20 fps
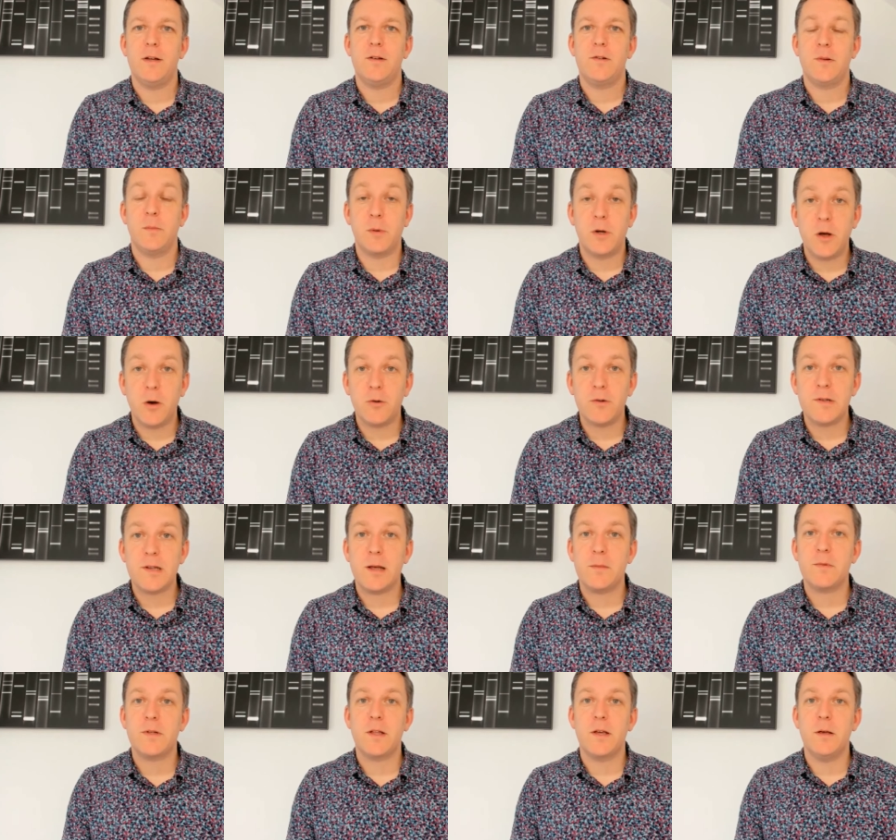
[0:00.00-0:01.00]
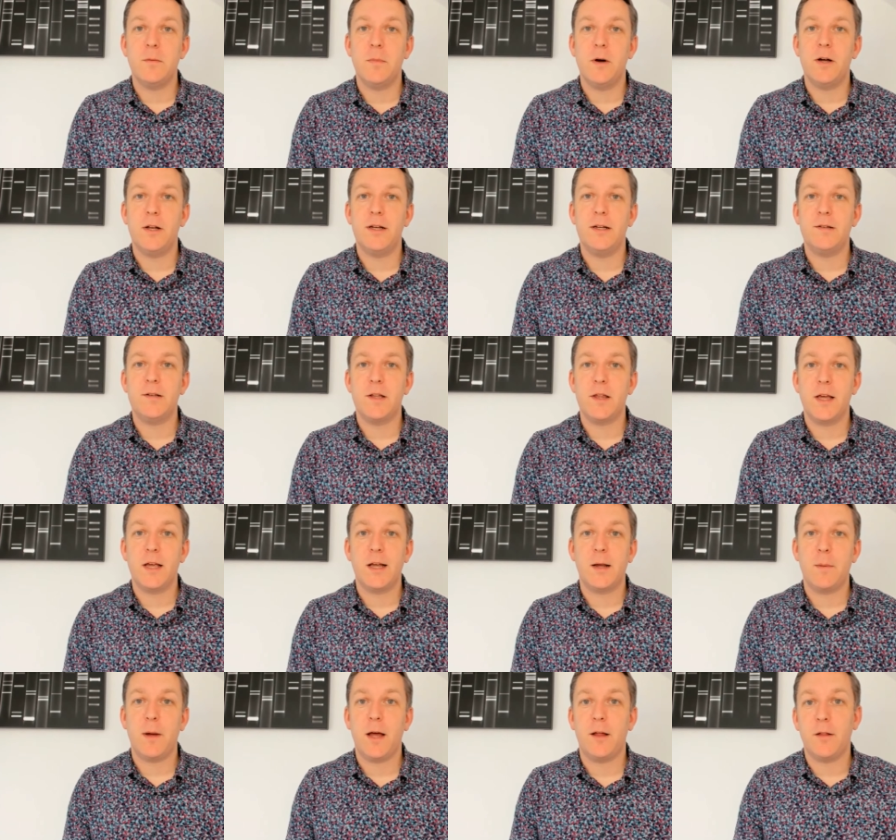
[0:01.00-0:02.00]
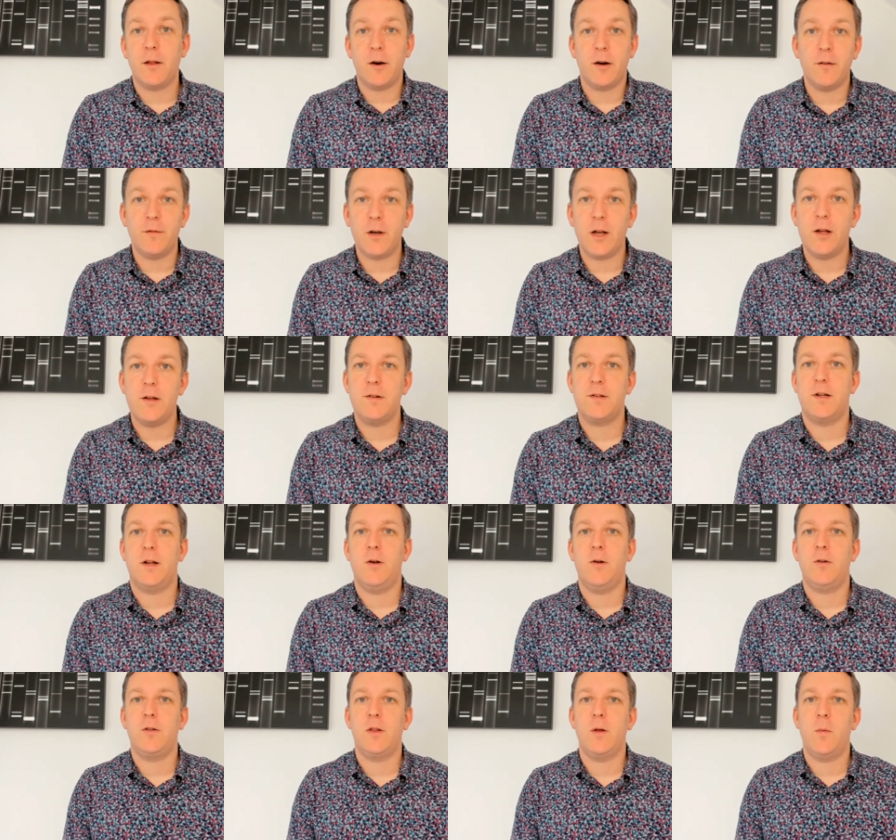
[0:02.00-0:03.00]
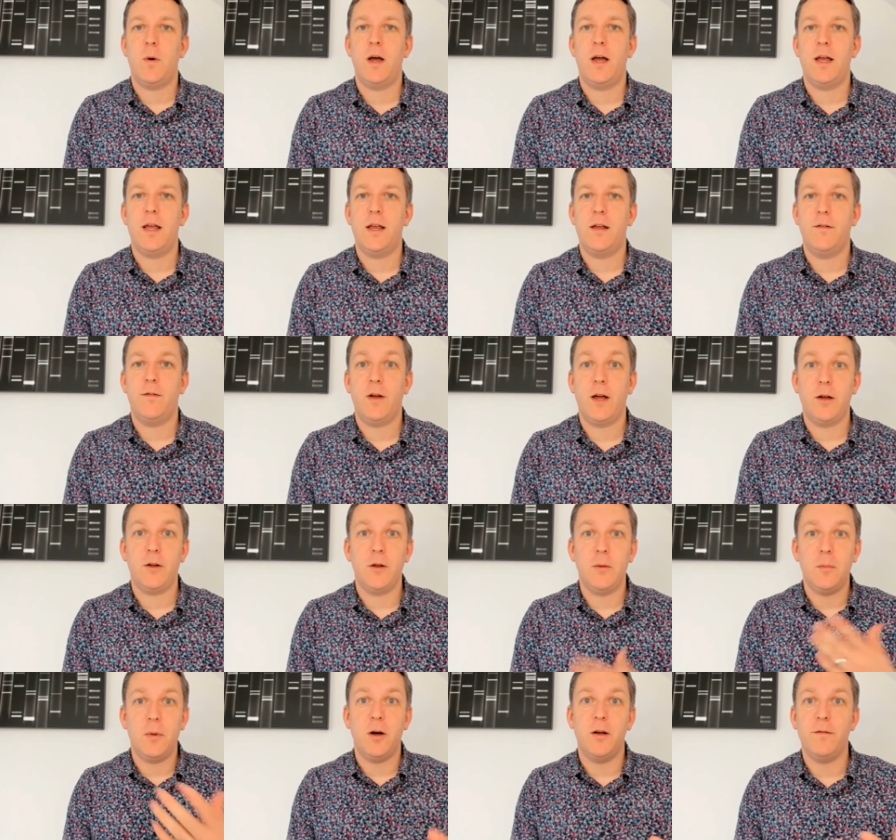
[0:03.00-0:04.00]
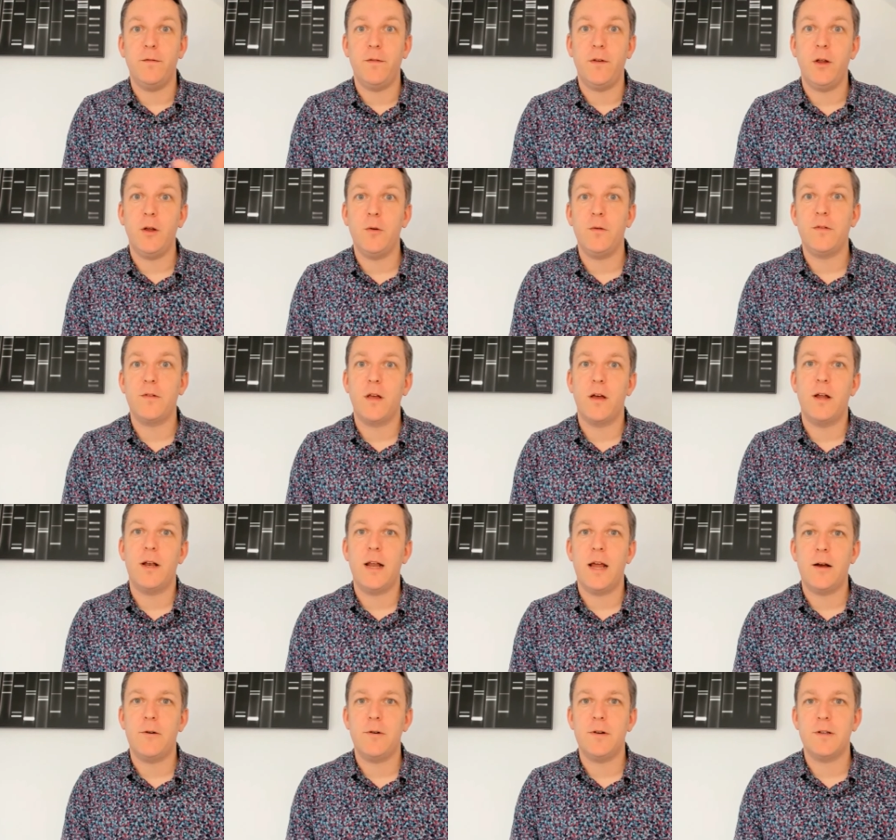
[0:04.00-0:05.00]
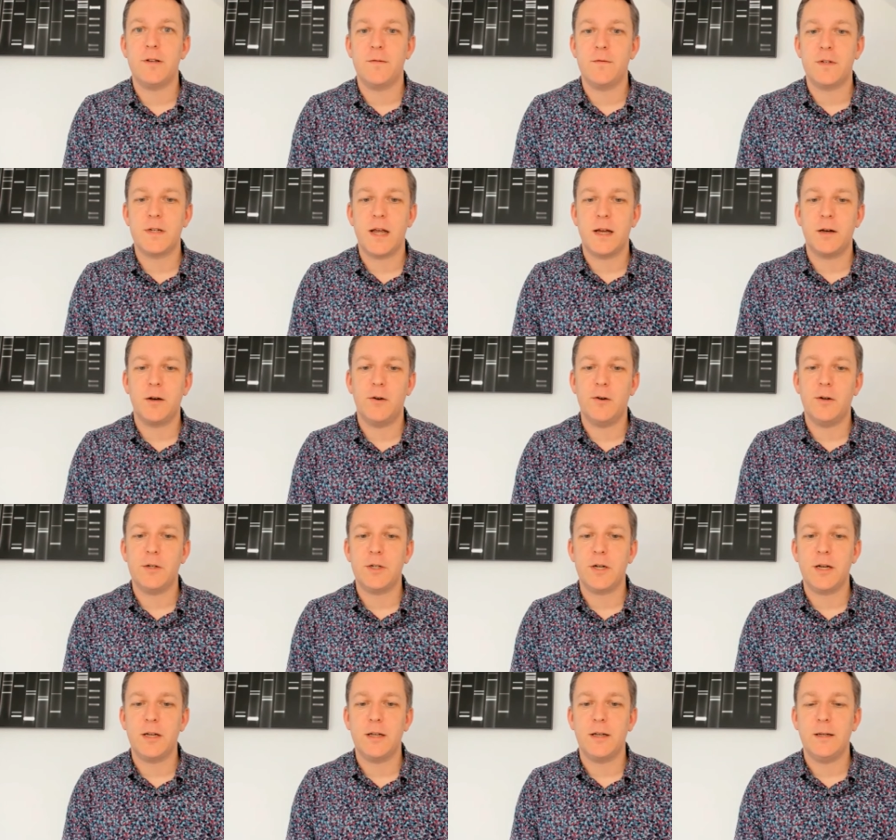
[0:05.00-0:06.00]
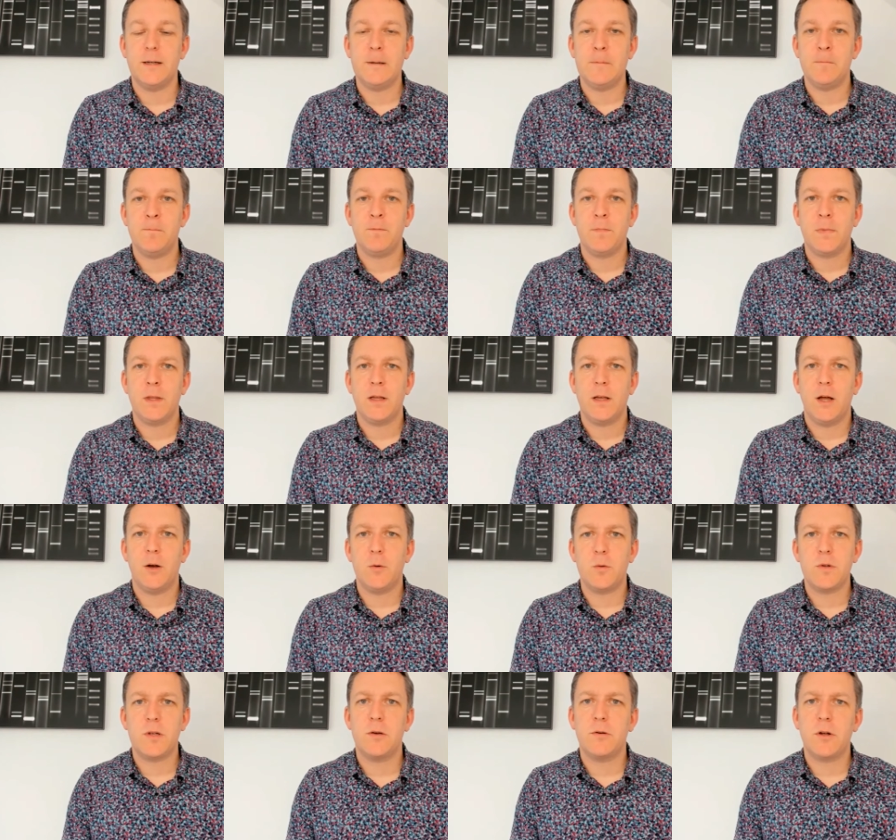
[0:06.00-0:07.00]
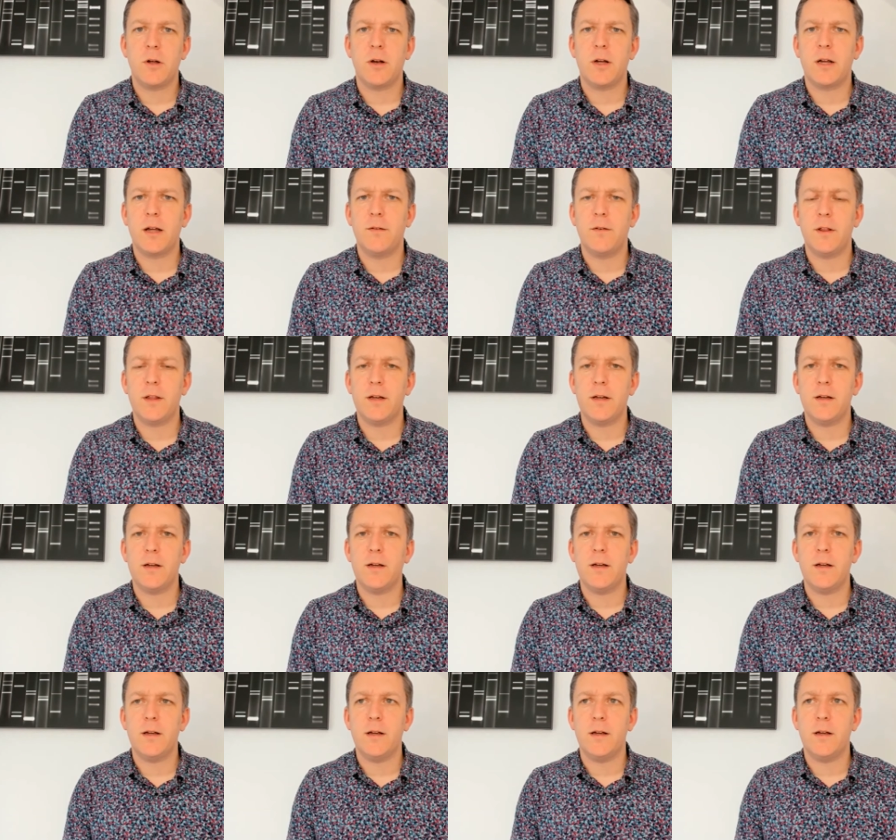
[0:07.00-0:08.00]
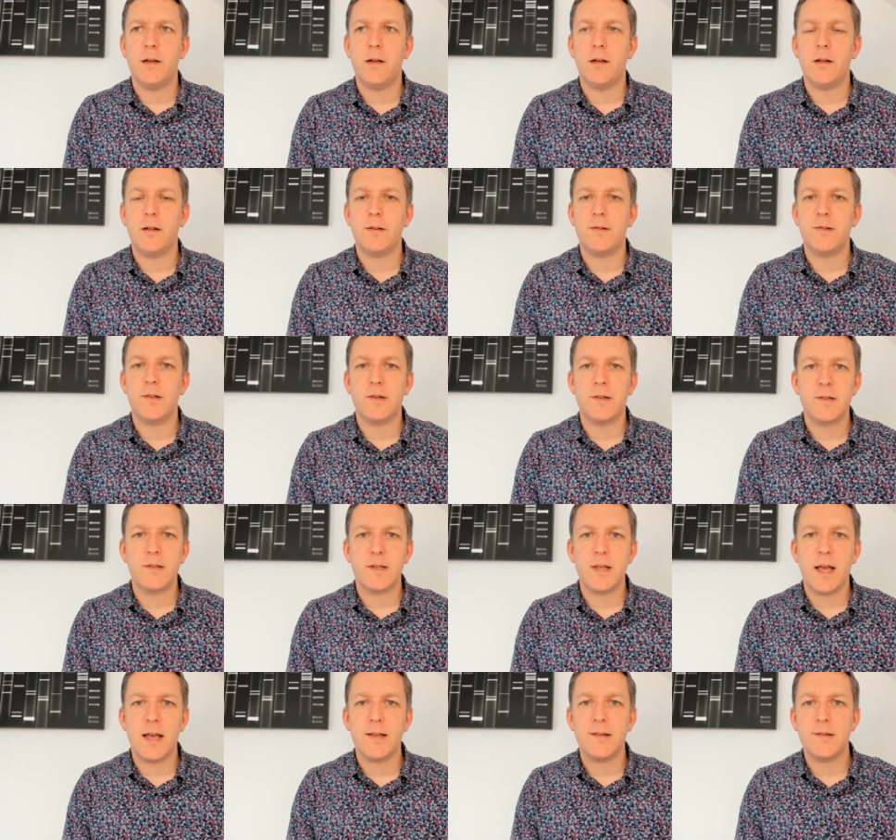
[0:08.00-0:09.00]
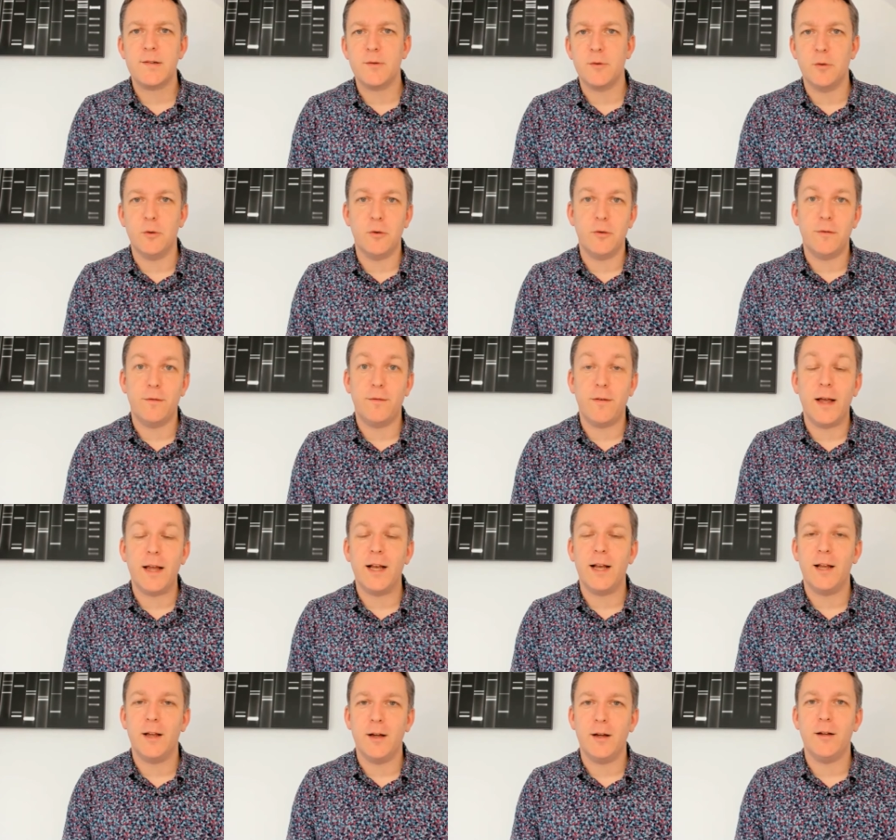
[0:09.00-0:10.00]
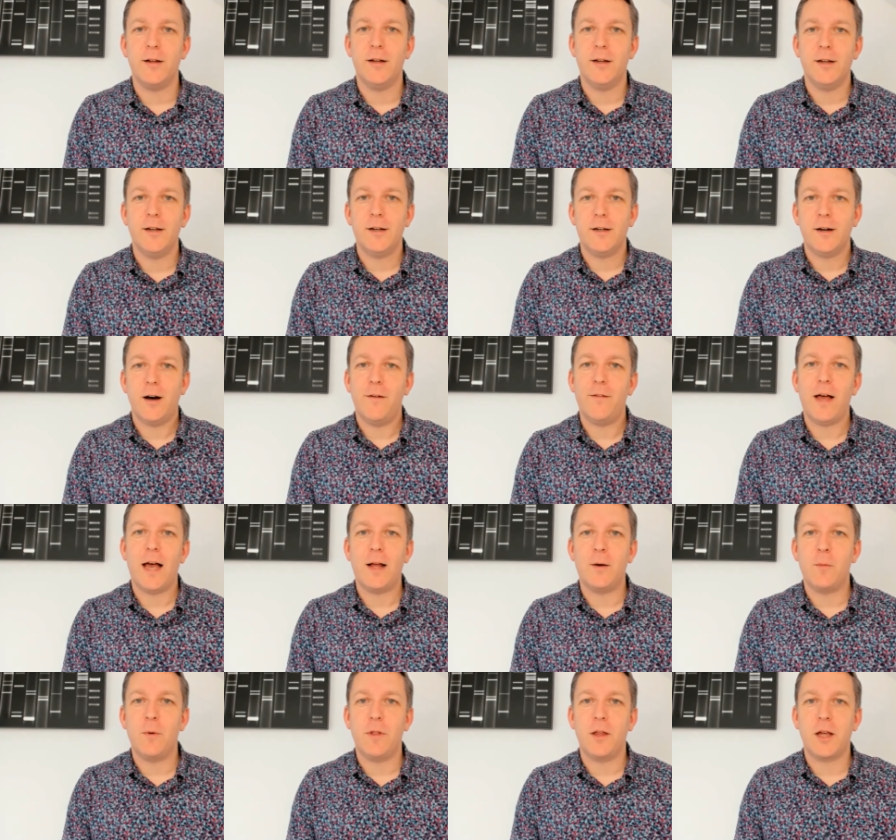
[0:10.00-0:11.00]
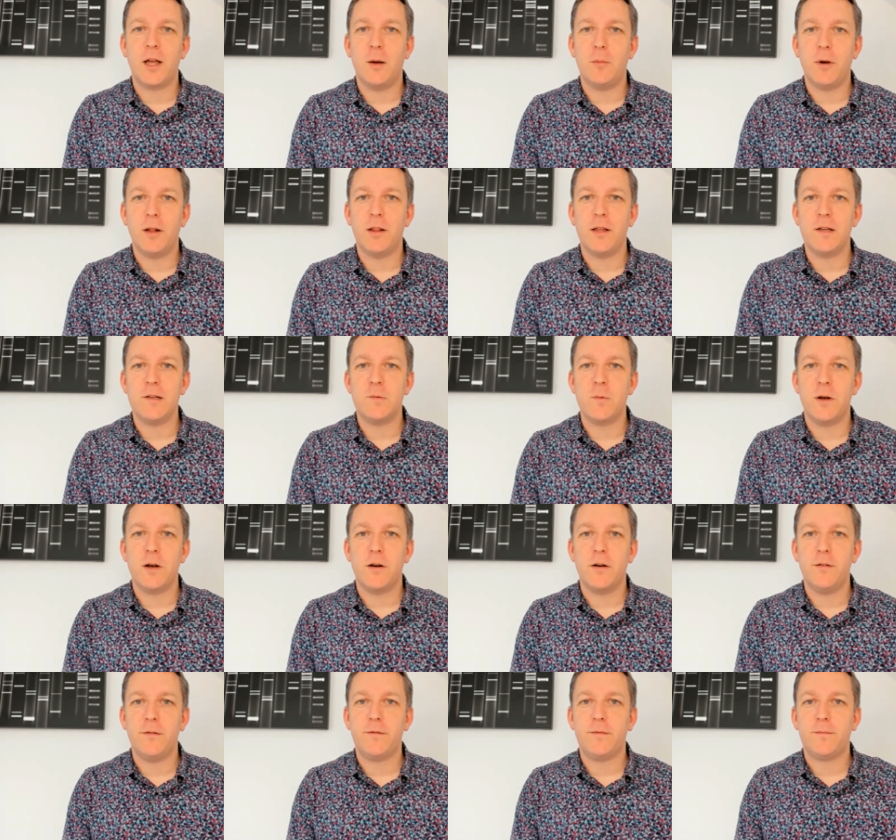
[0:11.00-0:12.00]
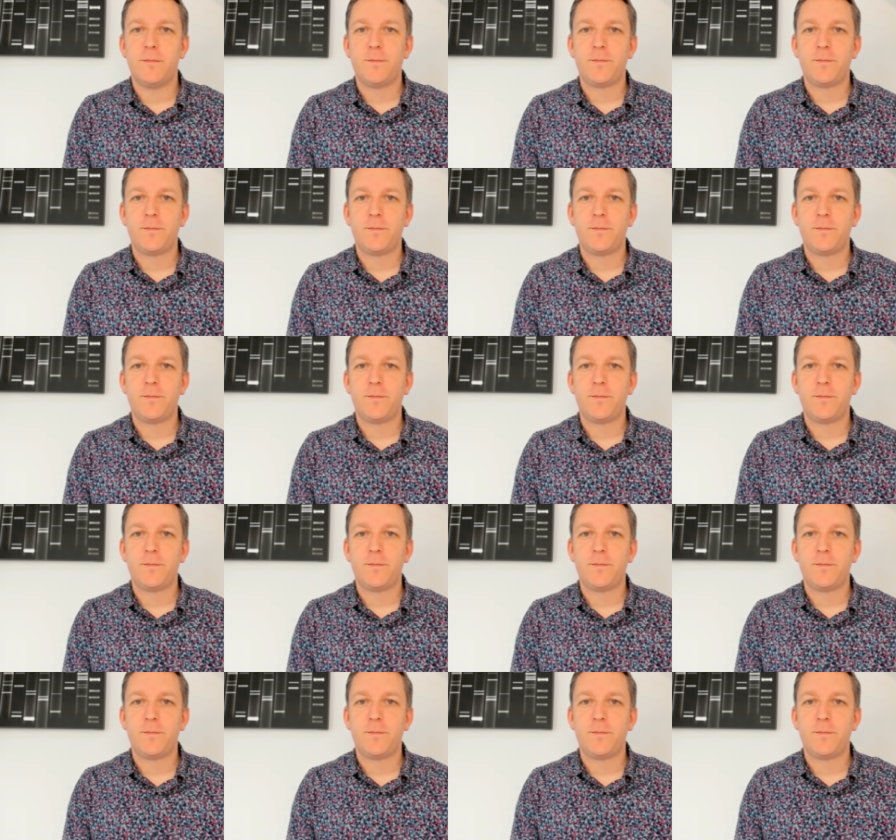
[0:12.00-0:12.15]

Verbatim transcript: some concepts that you might need to think about that I've learned along the way of how you might view certain areas of technology. And also kind of cover the success or failure I've had with a couple of these when I've